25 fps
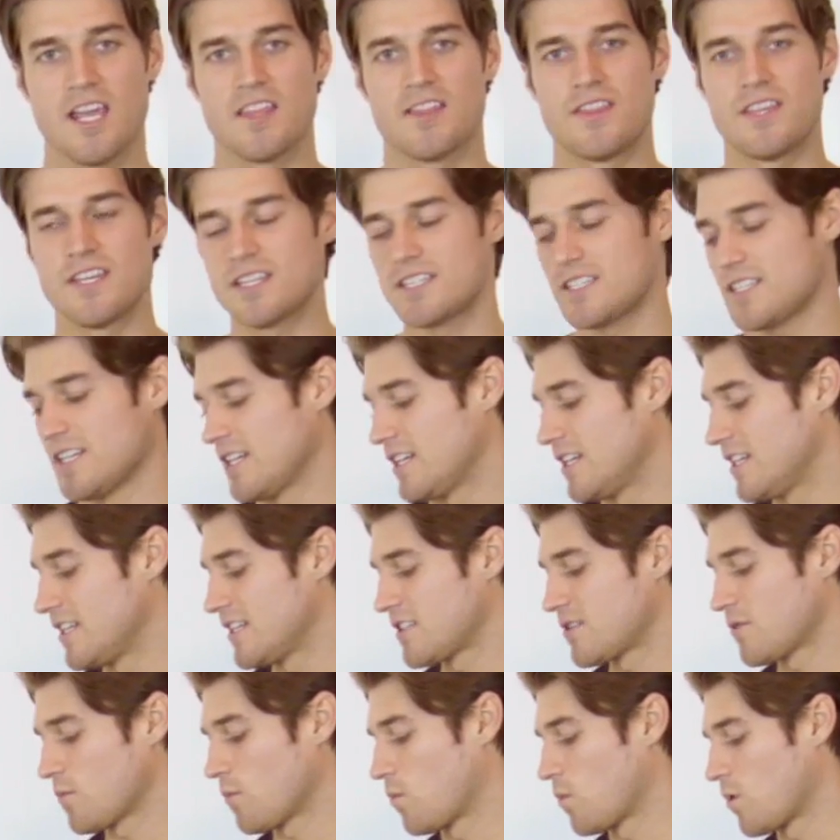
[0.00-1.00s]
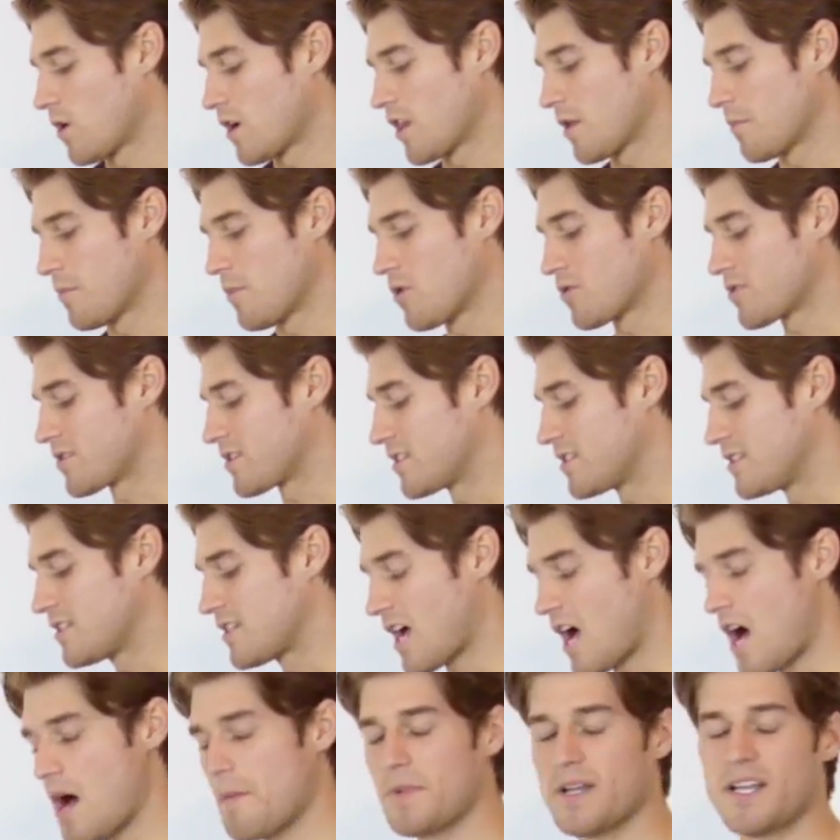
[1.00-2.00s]
This is one of the most
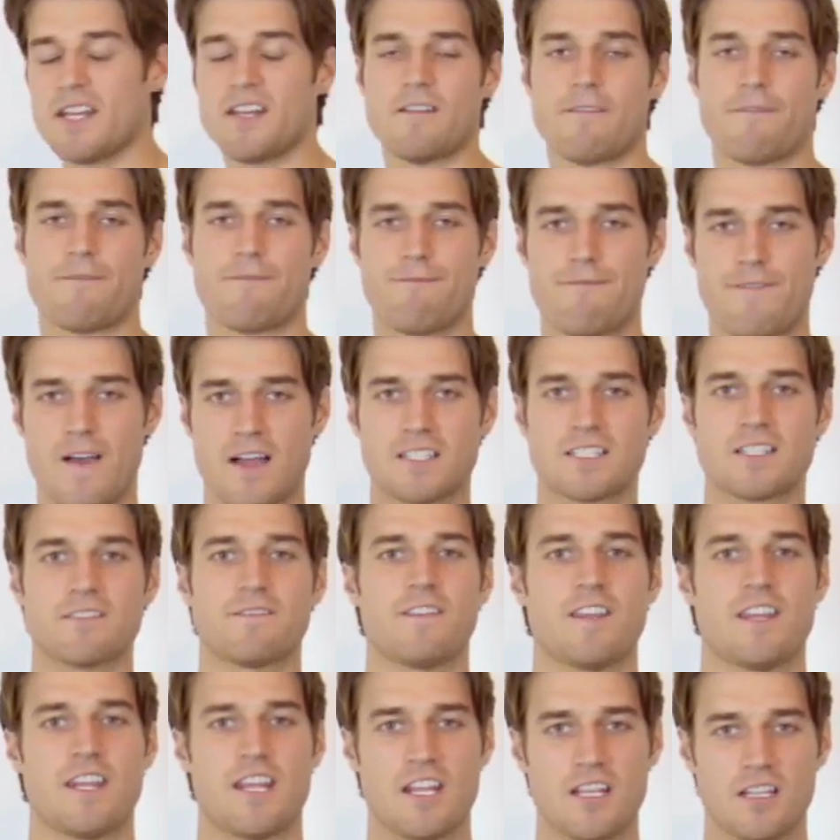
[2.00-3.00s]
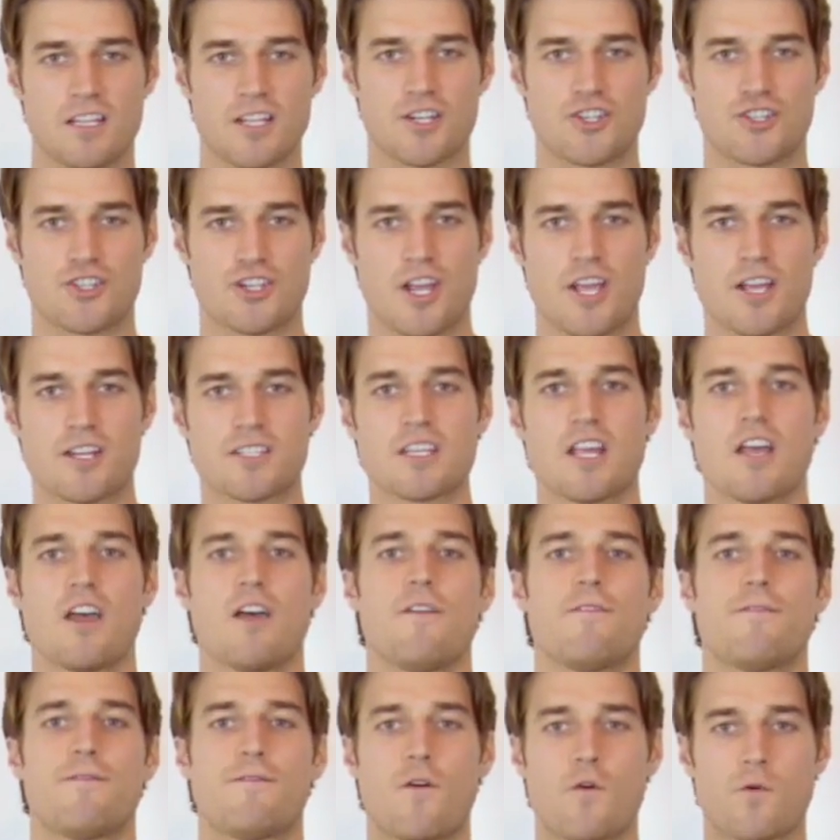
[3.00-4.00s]
dominant and effective healing shakes
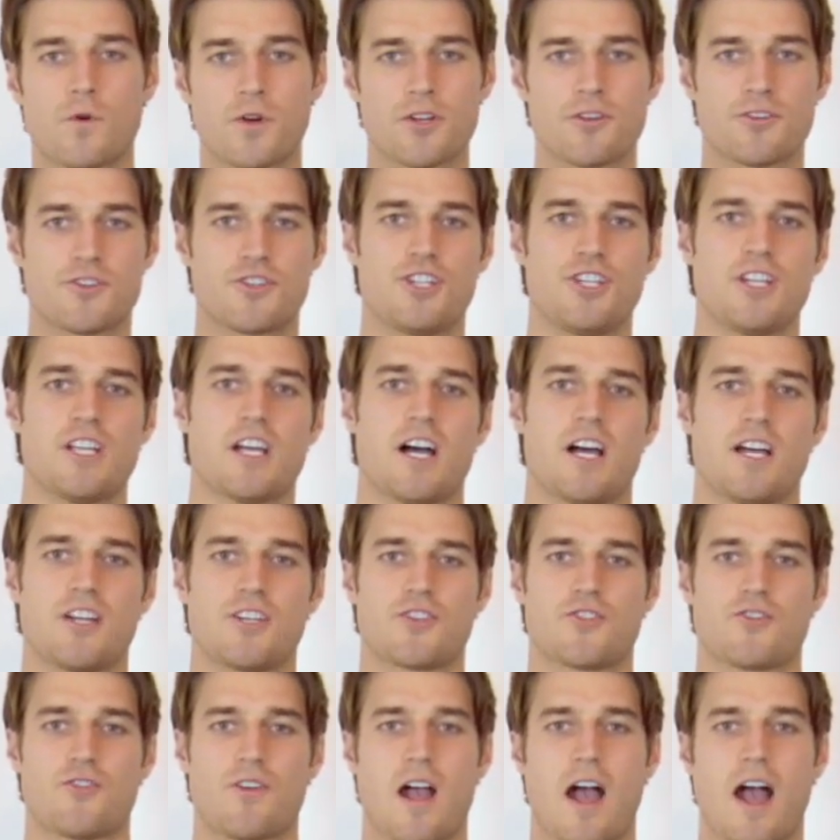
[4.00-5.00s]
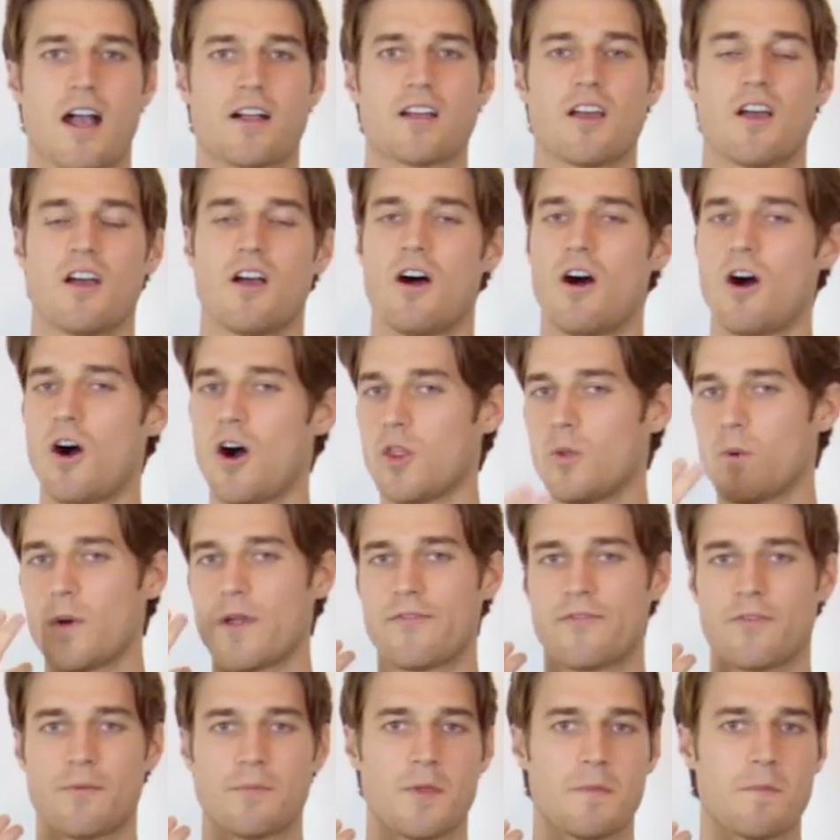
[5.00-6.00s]
for your GI tract, all the way
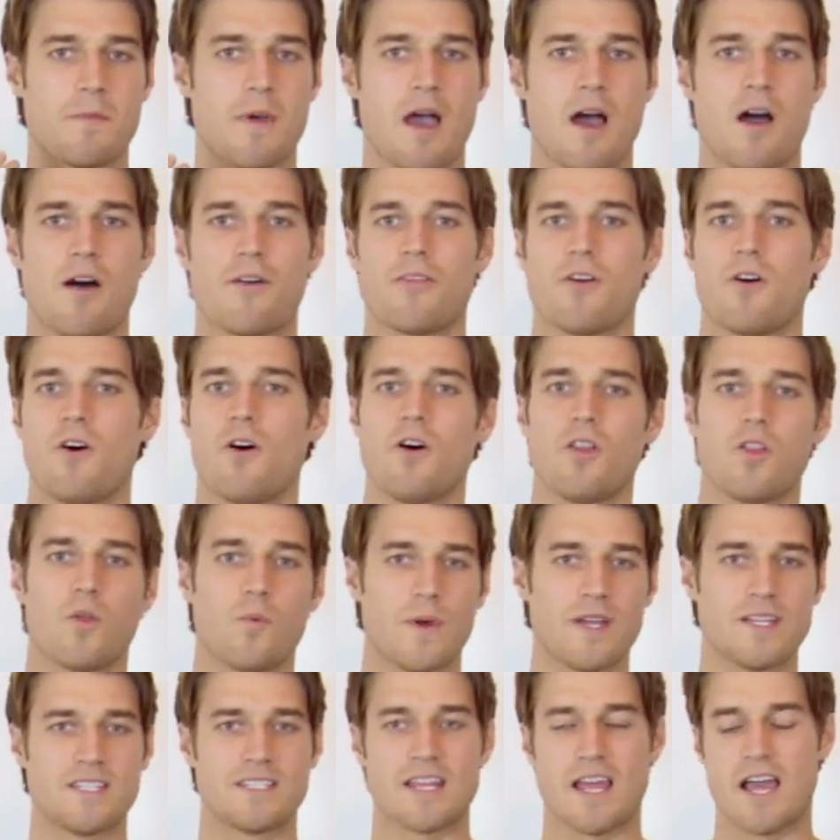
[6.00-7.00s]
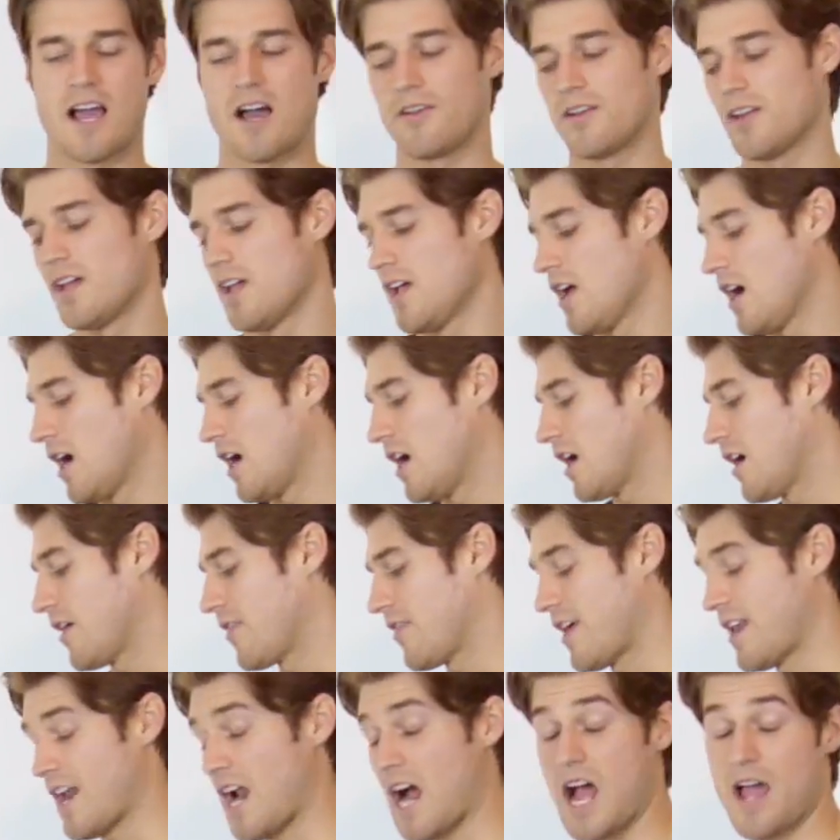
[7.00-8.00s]
from the mouth, all the way down,
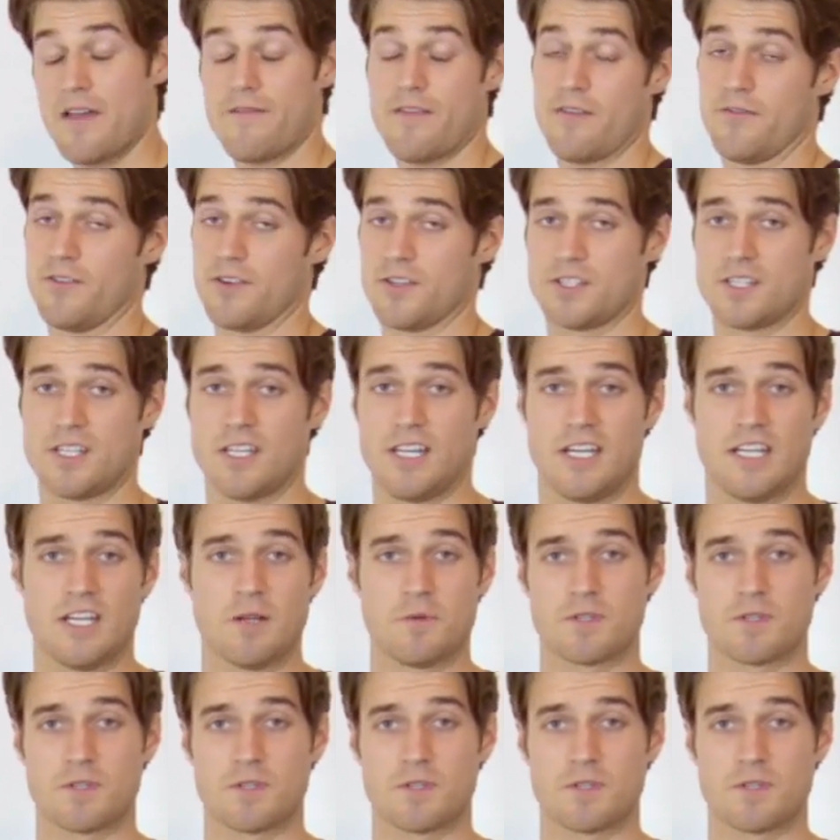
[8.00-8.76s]
that I've ever seen.